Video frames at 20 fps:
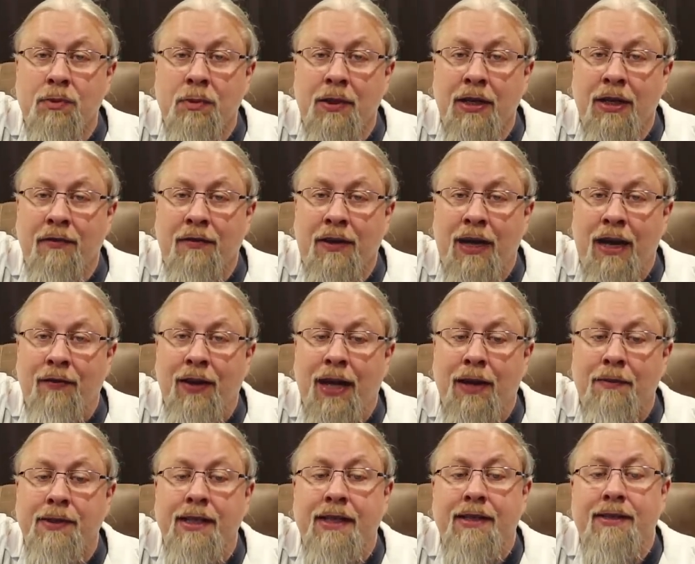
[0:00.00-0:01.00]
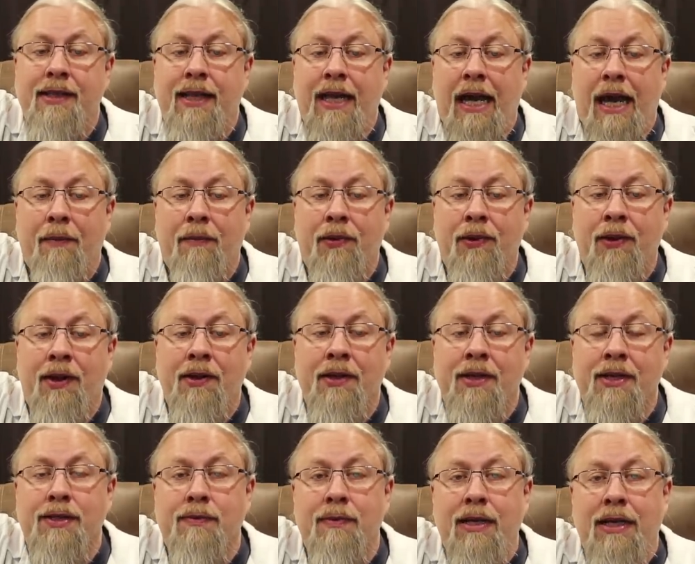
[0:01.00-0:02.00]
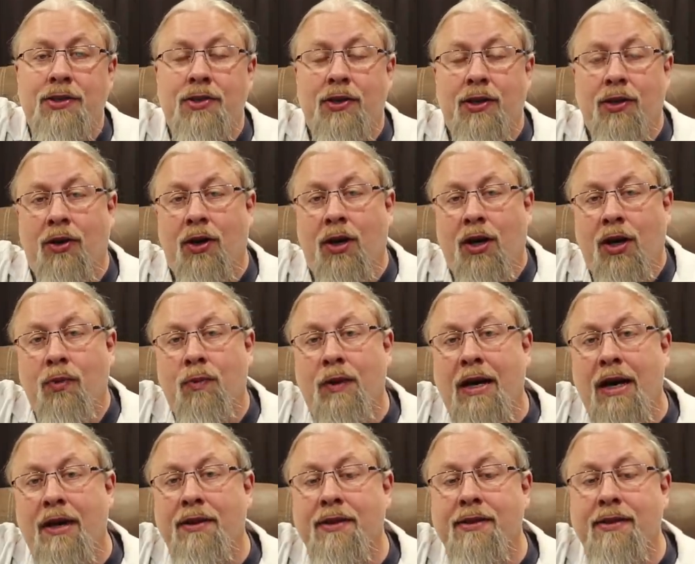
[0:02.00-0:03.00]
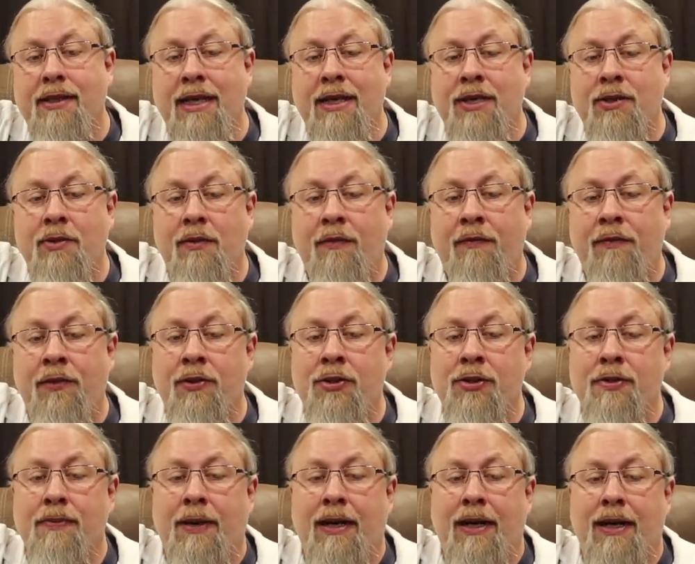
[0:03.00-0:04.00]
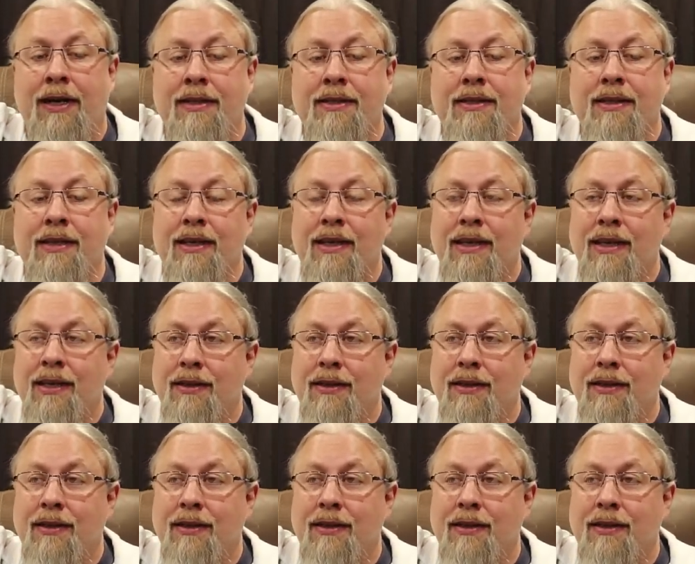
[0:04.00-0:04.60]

twenty-five amp D C output on this means you can hardwire this into a fuse box